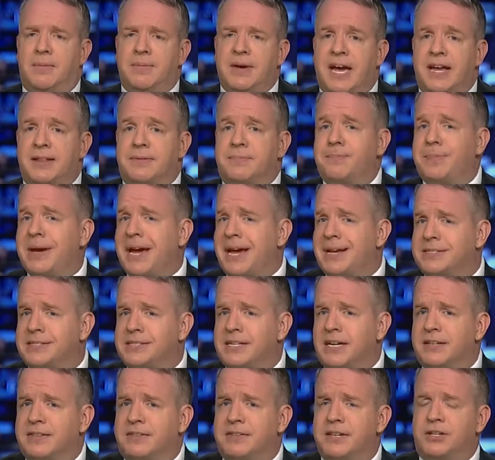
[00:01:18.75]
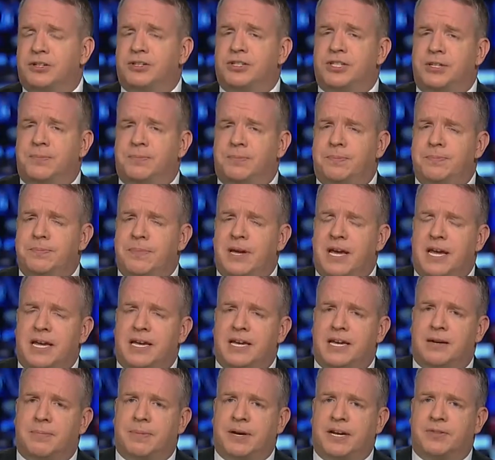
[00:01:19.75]
At best, I think she may
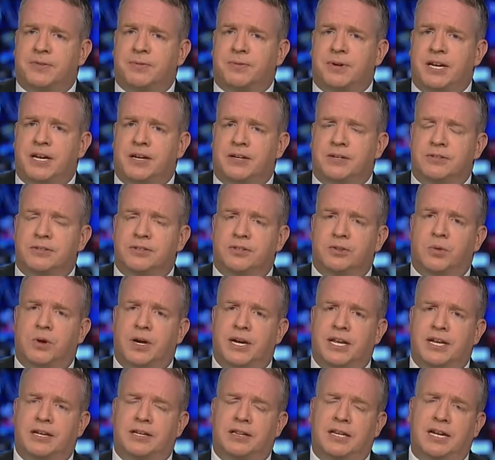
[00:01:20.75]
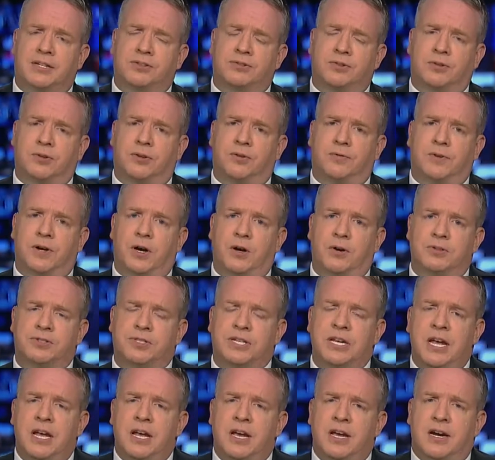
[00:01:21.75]
get about 320 electoral
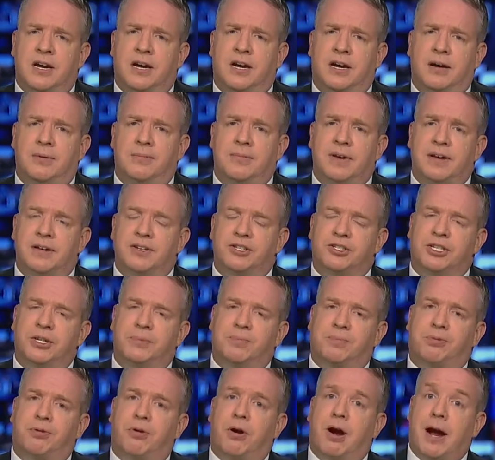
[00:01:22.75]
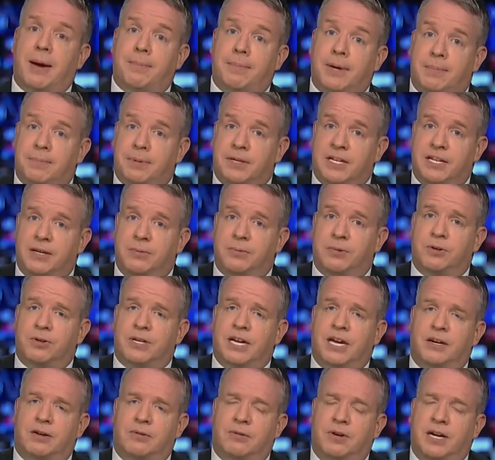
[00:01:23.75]
votes. She probably will
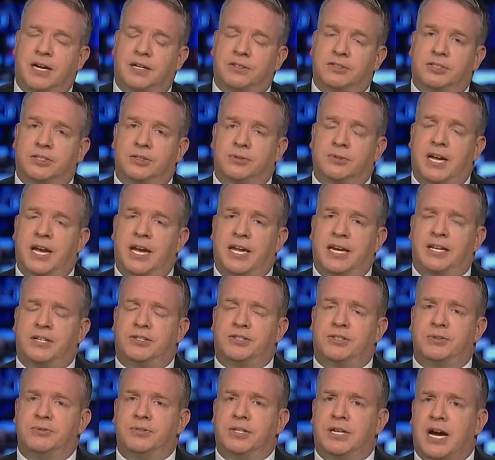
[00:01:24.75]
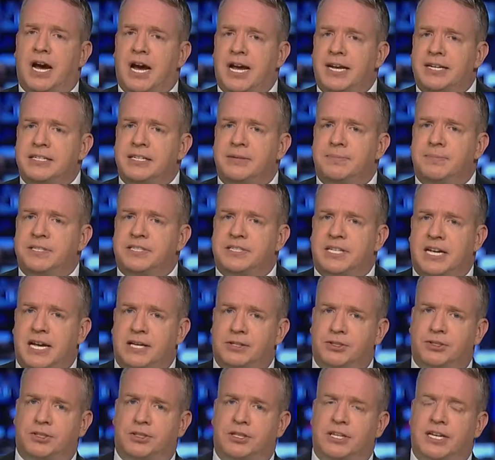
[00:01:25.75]
get around 280, 290
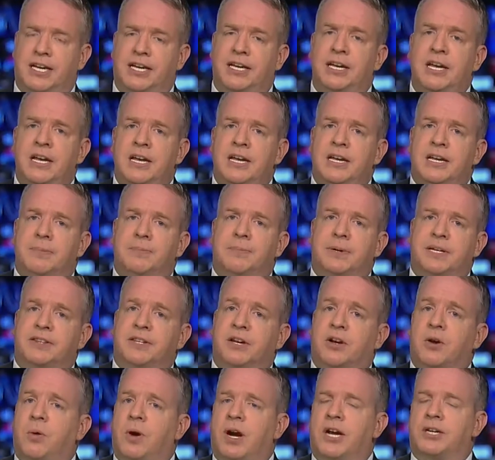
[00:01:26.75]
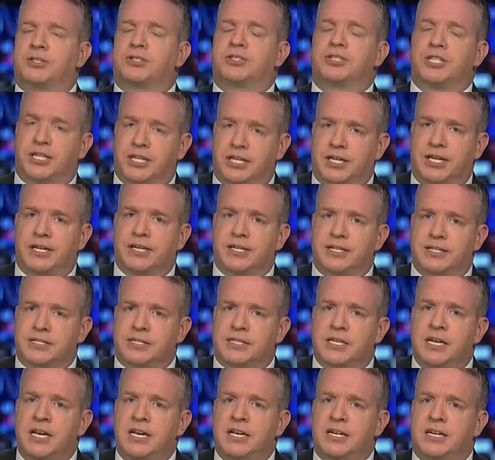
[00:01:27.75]
potentially, but the question
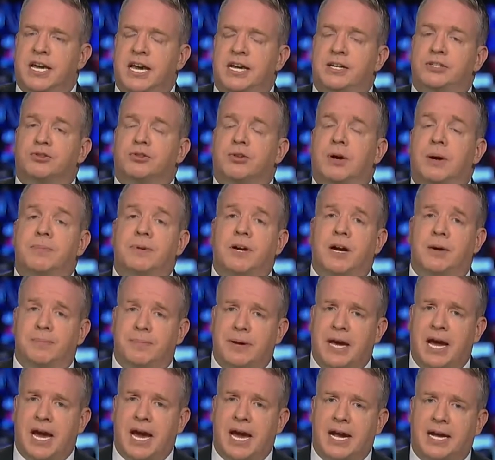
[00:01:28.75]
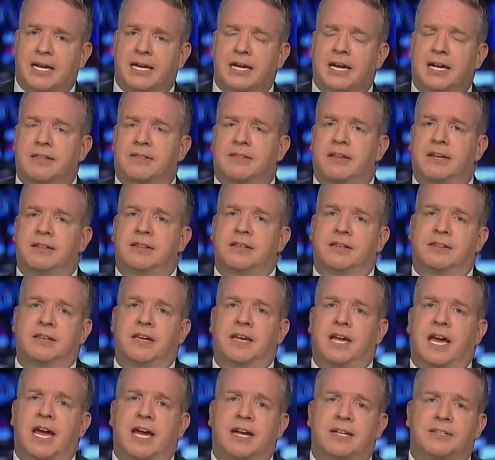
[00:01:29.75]
is, can Trump come back? And I think that
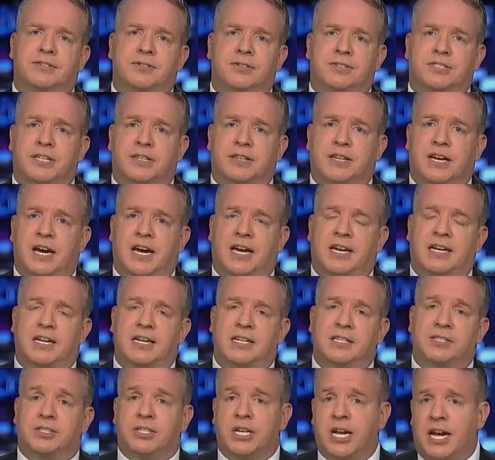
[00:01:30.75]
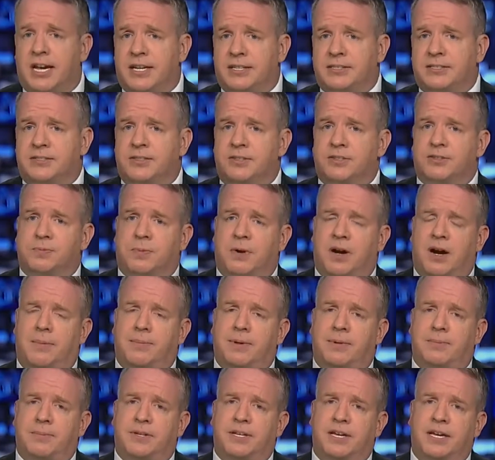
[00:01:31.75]
the answer to that is yes, there's
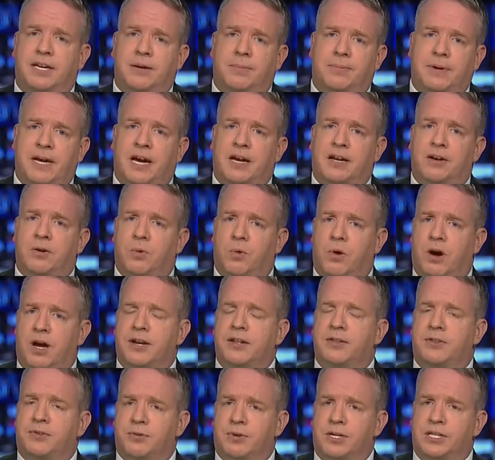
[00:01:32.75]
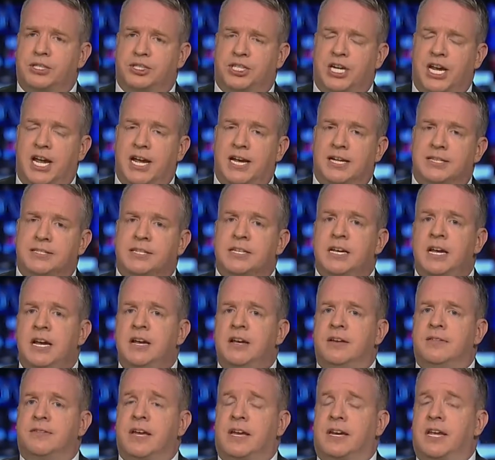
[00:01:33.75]
probably about a 1 in 3 chance
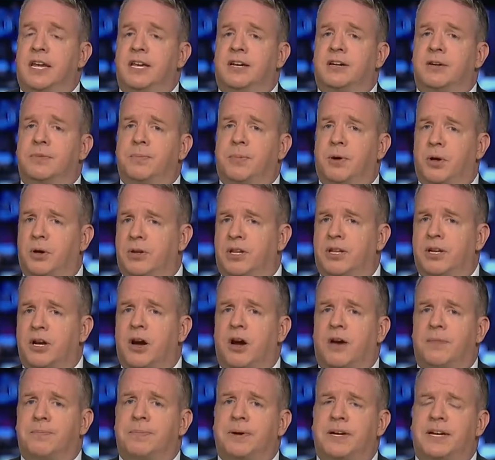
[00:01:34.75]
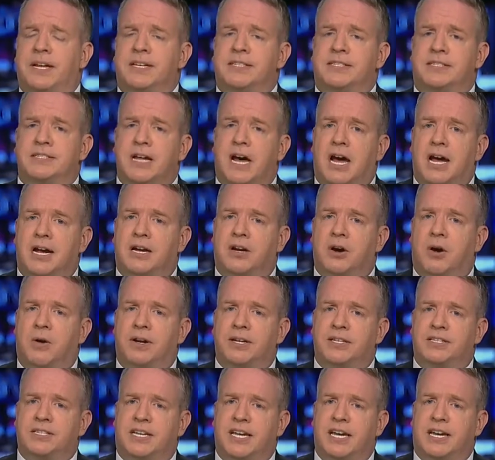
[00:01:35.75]
that he could pull it off, but he's not
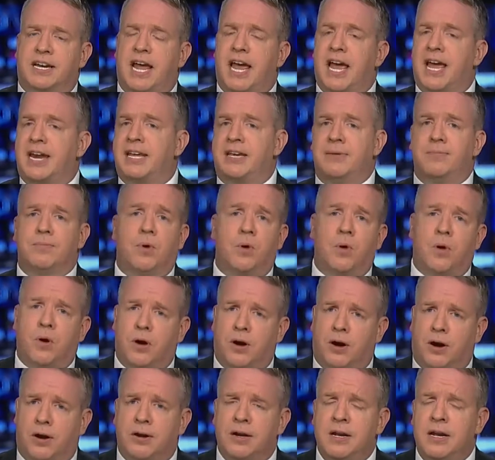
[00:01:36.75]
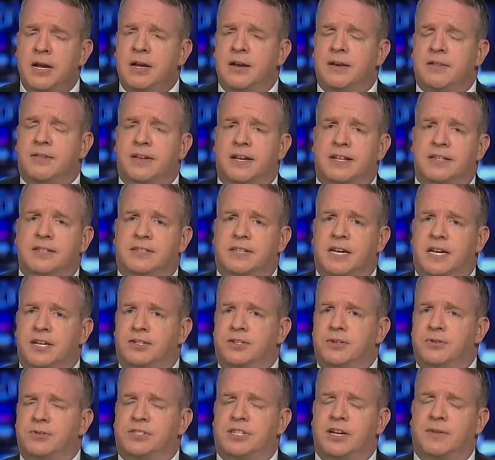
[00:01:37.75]
going to get any more than, say,
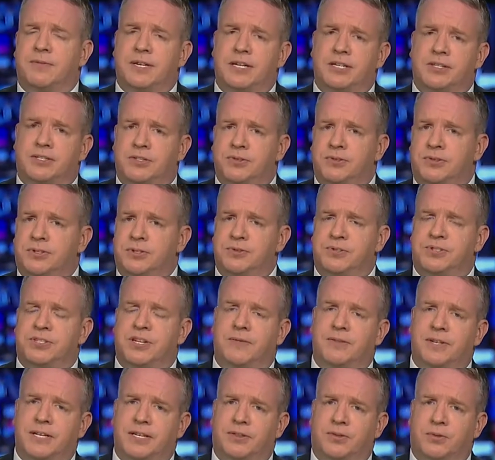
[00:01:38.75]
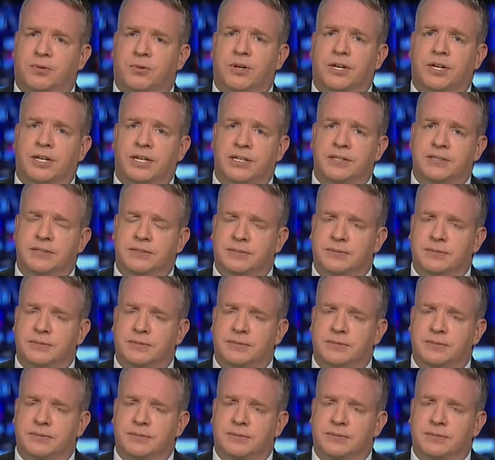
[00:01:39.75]
272, 273.